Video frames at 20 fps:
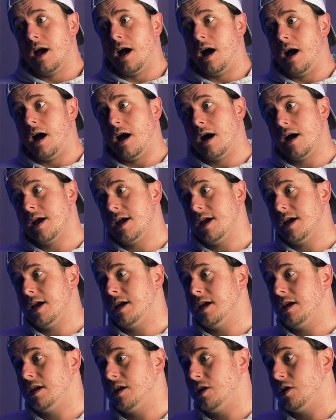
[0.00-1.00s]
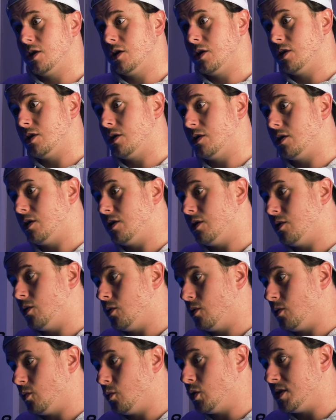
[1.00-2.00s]
I
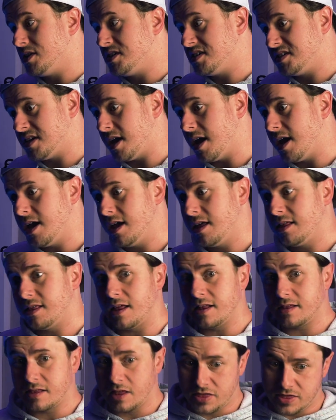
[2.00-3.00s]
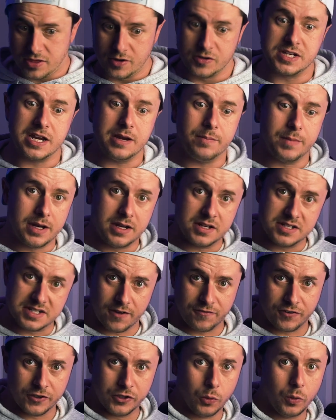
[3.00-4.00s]
would say that the 13 mini is
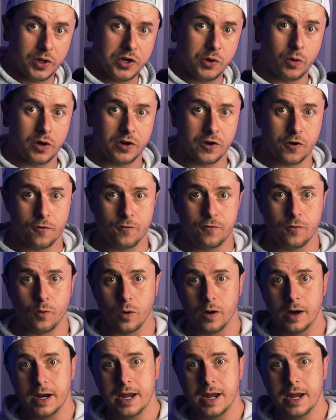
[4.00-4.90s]
definitely the one you want to go for.